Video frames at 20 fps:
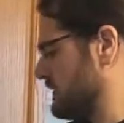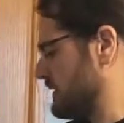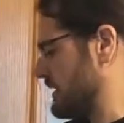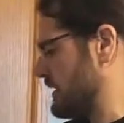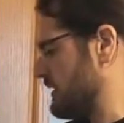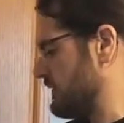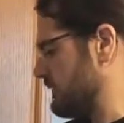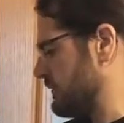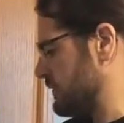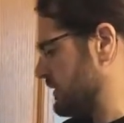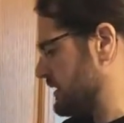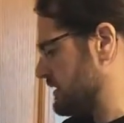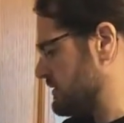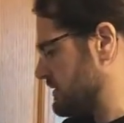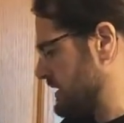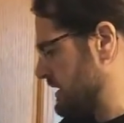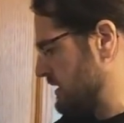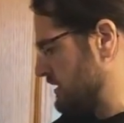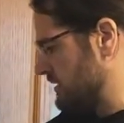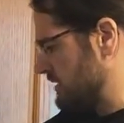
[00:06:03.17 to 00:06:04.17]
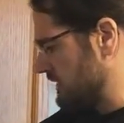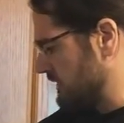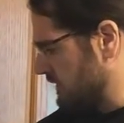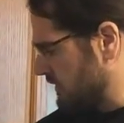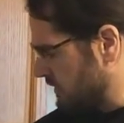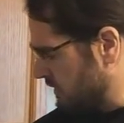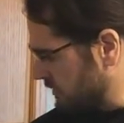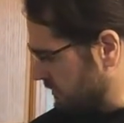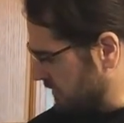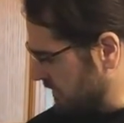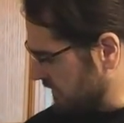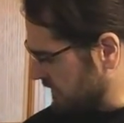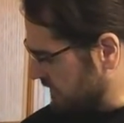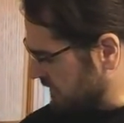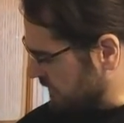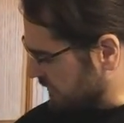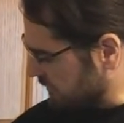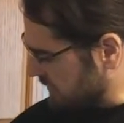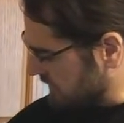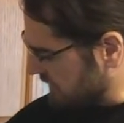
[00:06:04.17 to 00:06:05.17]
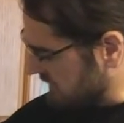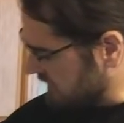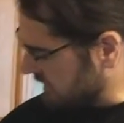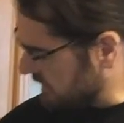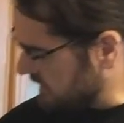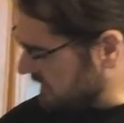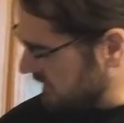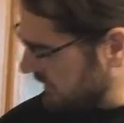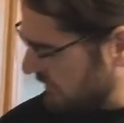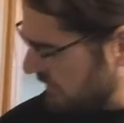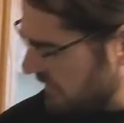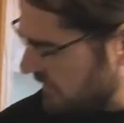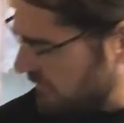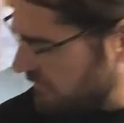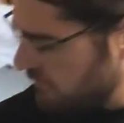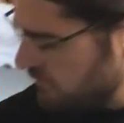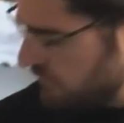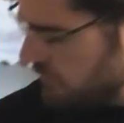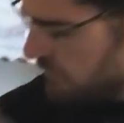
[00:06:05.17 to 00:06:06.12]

carefully try and not scald myself with that steam.